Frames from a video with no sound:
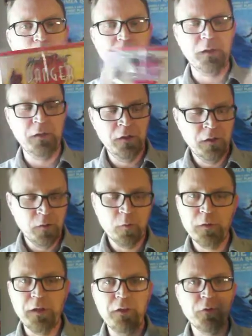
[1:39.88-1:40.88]
but
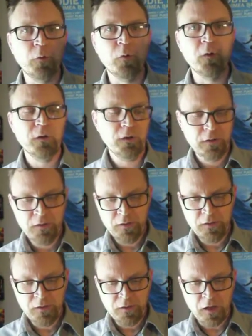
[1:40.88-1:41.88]
either or,
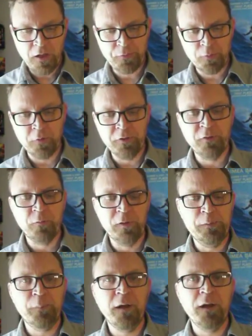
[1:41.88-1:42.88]
I'll throw it in the
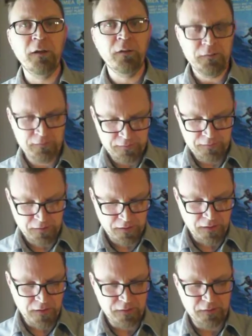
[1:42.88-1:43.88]
read pile
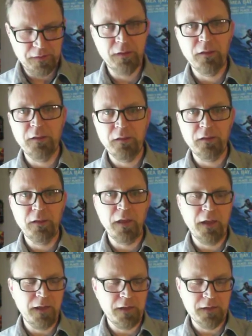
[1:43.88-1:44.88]

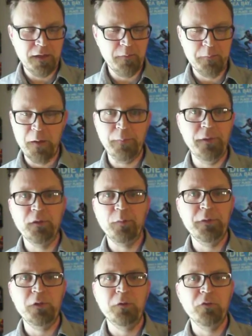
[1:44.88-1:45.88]
and uh, maybe it'll
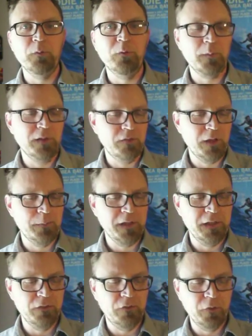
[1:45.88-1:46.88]
be Christmas by the time I
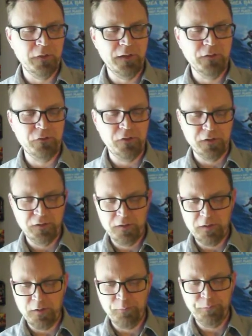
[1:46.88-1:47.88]
get to it next year.
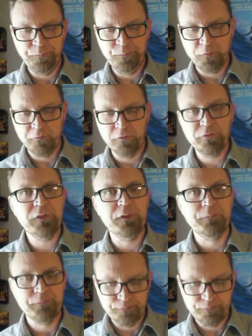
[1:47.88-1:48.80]
Um, we'll see.